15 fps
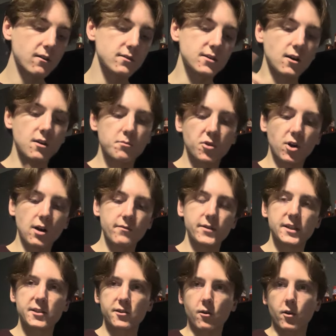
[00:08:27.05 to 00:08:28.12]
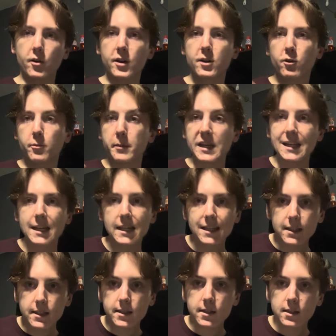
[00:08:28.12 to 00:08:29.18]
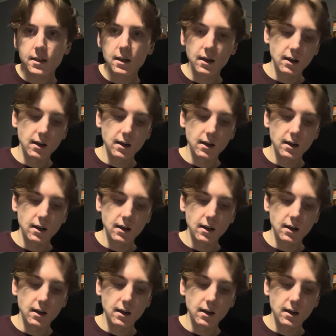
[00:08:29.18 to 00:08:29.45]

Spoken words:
nonprofits are intermediates